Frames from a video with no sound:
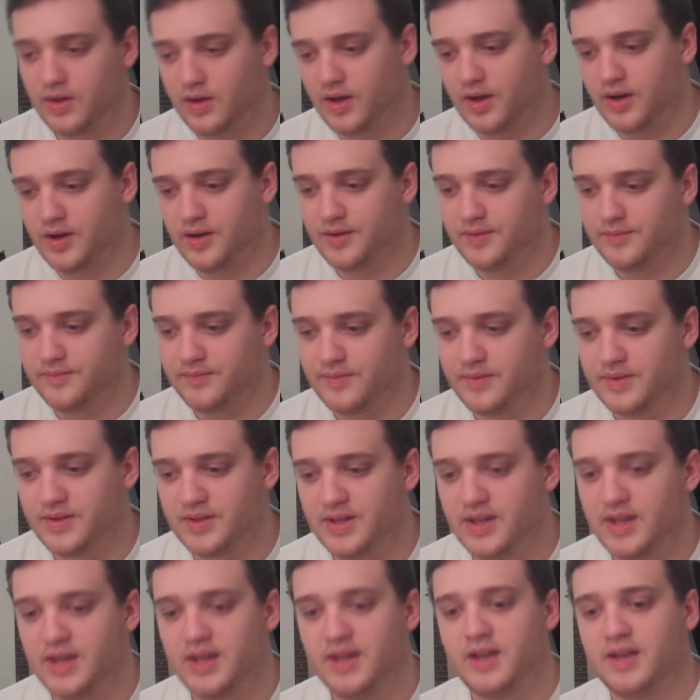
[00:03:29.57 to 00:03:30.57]
Um,
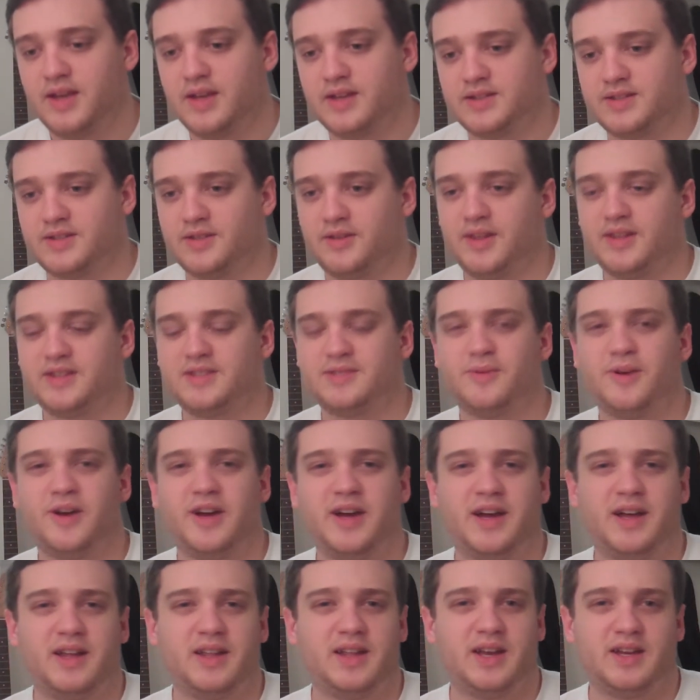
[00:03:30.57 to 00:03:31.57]
so that's
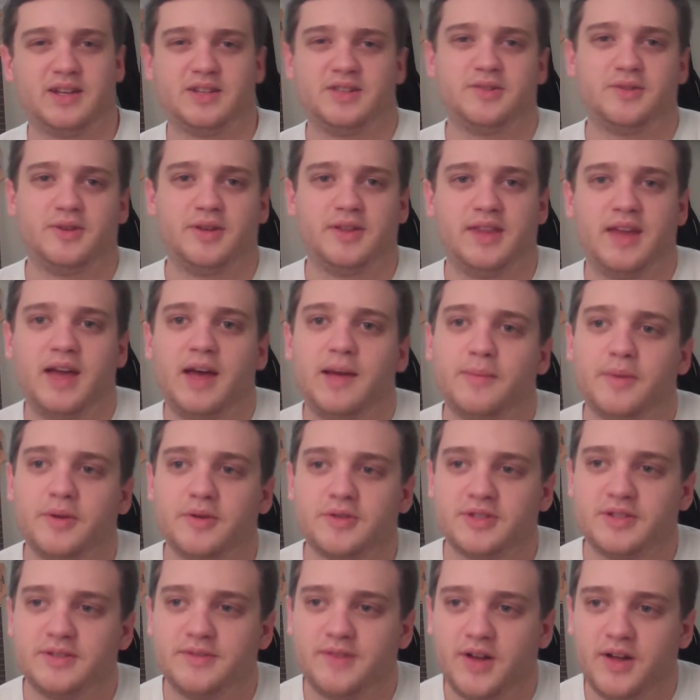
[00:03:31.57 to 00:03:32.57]
why I like doing that
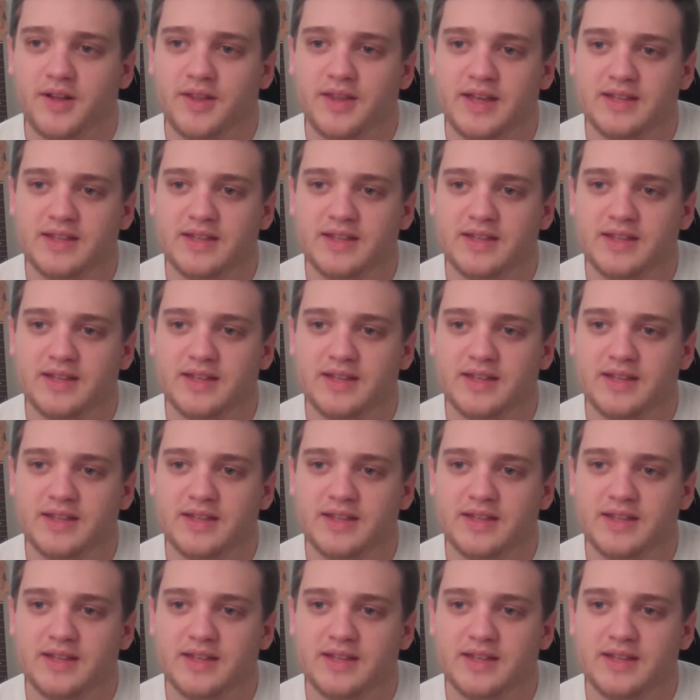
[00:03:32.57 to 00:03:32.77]
most of all.